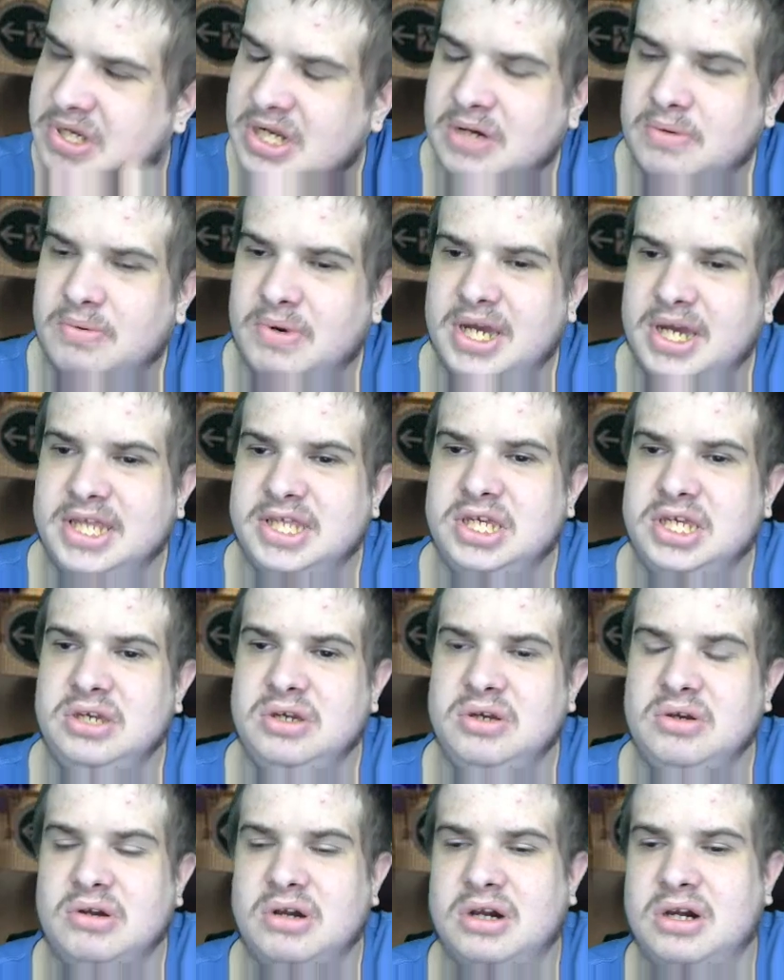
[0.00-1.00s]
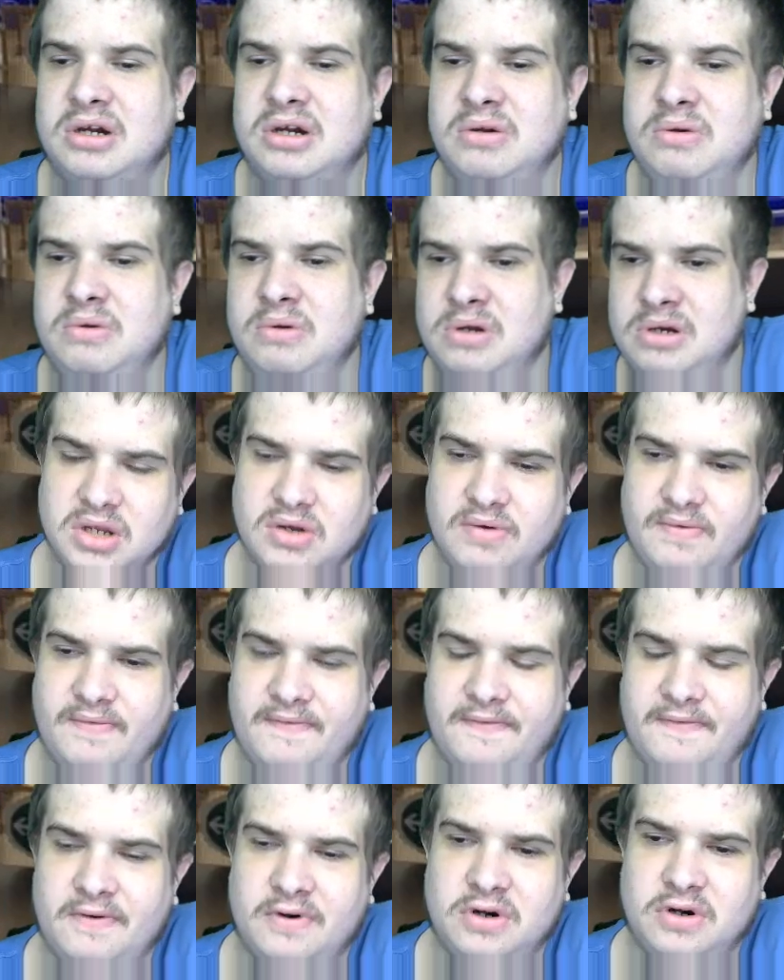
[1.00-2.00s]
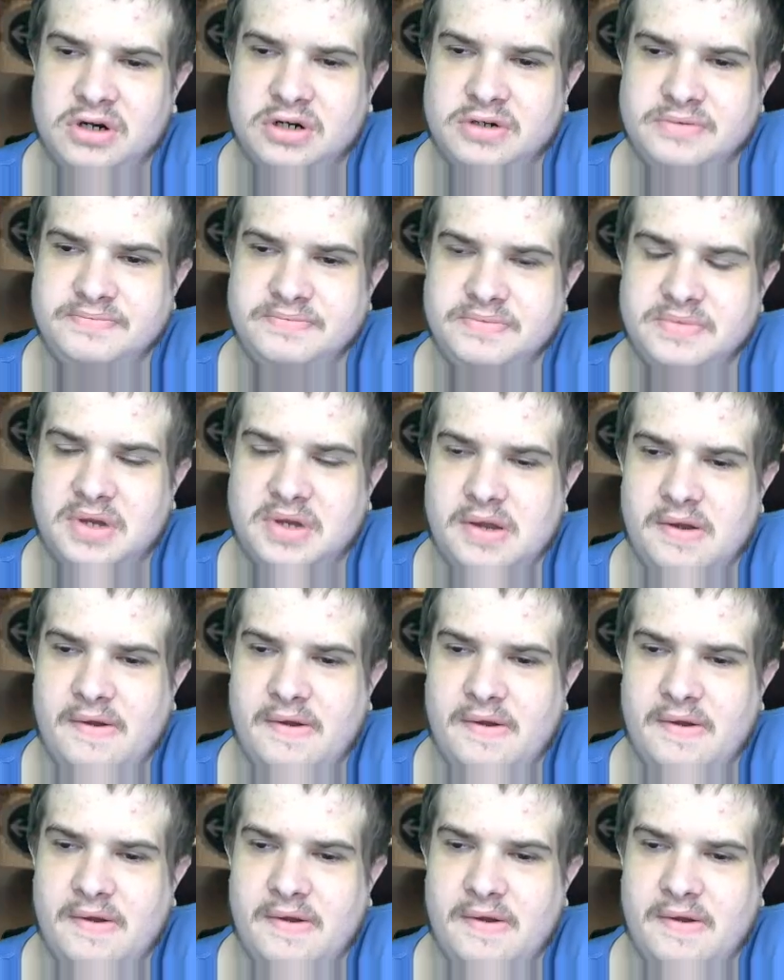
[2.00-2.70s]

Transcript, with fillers: where do you go from?